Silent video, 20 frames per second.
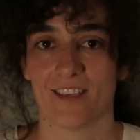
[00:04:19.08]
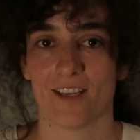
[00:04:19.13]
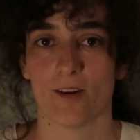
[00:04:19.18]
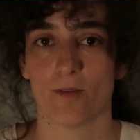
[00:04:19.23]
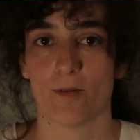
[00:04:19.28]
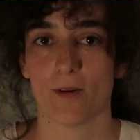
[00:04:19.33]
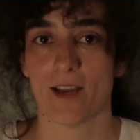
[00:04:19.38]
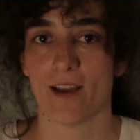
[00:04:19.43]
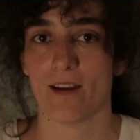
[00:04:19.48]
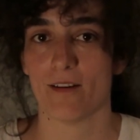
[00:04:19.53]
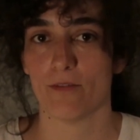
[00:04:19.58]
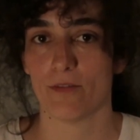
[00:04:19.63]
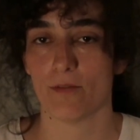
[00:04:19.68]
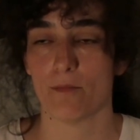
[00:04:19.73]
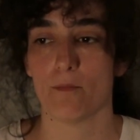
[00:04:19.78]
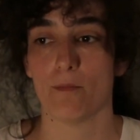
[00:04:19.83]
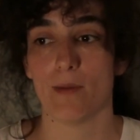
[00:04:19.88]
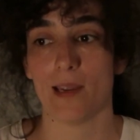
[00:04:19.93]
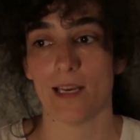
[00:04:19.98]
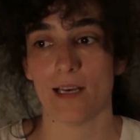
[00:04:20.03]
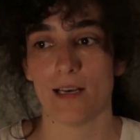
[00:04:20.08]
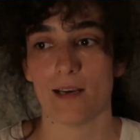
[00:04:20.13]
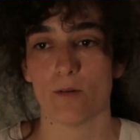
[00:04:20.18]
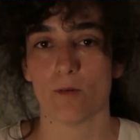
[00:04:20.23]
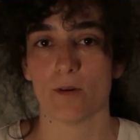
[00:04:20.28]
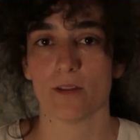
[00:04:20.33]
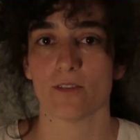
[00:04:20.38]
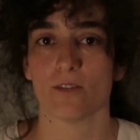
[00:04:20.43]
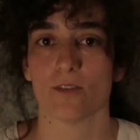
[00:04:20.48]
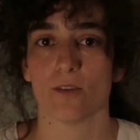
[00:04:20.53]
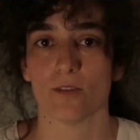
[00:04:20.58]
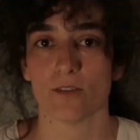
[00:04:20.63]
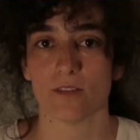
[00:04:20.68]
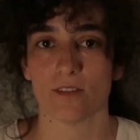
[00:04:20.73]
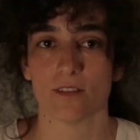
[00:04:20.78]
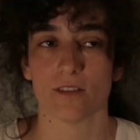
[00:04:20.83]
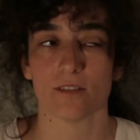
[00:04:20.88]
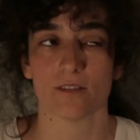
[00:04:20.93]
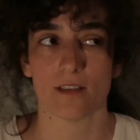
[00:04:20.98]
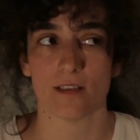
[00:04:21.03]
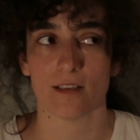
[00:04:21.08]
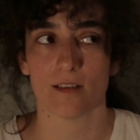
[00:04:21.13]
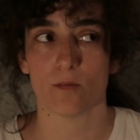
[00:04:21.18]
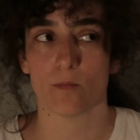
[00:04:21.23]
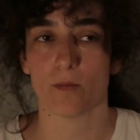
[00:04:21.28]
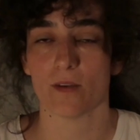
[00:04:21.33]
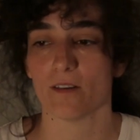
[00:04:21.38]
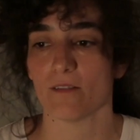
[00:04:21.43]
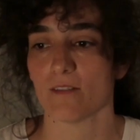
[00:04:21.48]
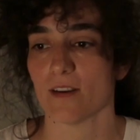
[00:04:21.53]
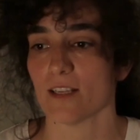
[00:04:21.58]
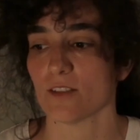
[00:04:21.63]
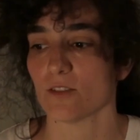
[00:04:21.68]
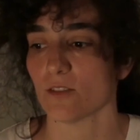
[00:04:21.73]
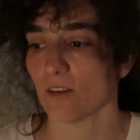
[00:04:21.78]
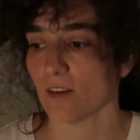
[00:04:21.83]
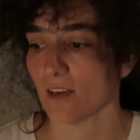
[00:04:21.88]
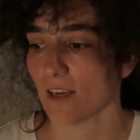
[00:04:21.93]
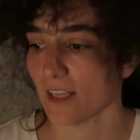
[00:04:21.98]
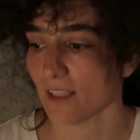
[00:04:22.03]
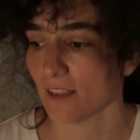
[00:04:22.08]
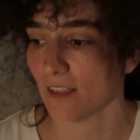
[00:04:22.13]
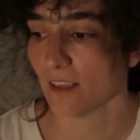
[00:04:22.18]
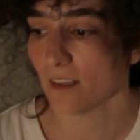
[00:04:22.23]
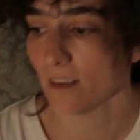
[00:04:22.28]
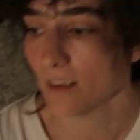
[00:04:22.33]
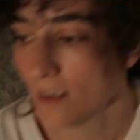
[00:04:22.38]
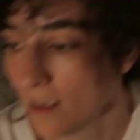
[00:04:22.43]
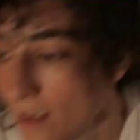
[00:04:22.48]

Here we have mainly one source. There's a little bit of natural lighting